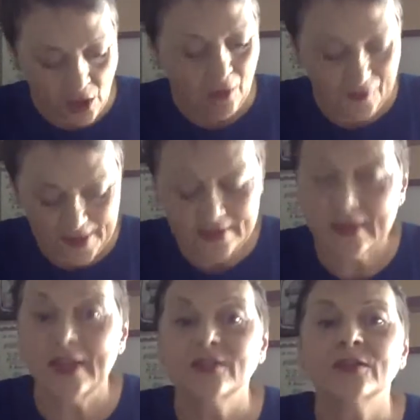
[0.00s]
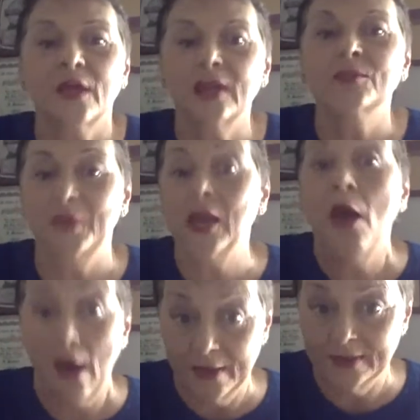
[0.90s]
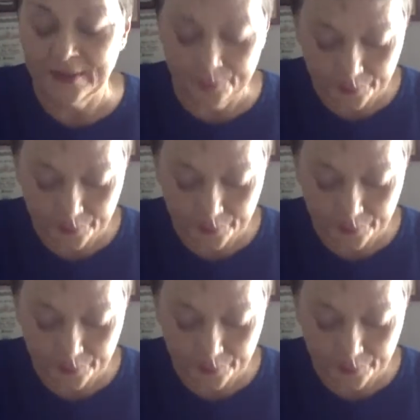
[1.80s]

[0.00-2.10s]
you all this is because